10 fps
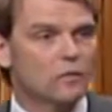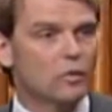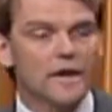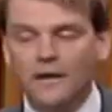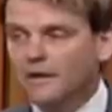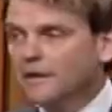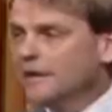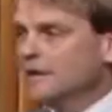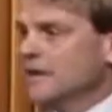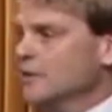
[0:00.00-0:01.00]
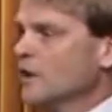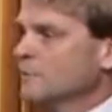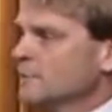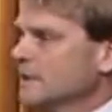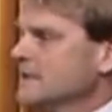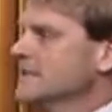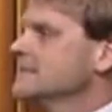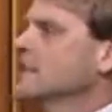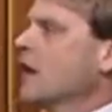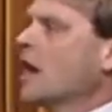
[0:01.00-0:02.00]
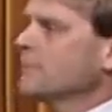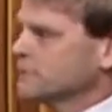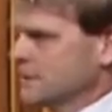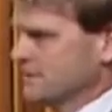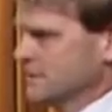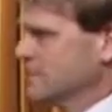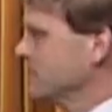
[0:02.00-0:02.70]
where interoperability isn't an option, Mr.